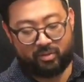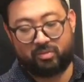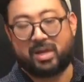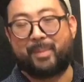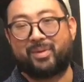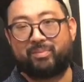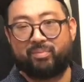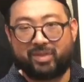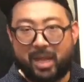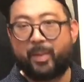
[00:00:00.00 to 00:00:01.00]
time to
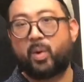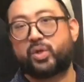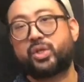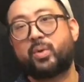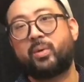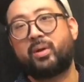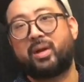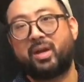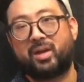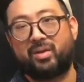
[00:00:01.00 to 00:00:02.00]
think about what you're doing
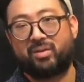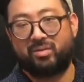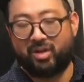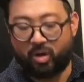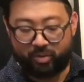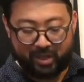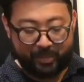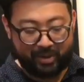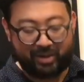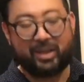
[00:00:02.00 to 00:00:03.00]
and, you know, think
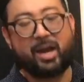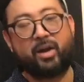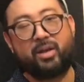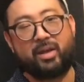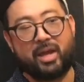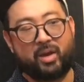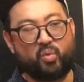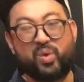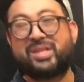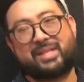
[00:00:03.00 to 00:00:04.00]
about the clarity and
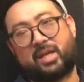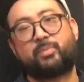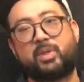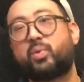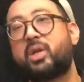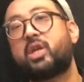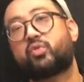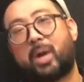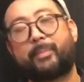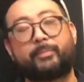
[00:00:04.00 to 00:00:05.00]
reset between each rep.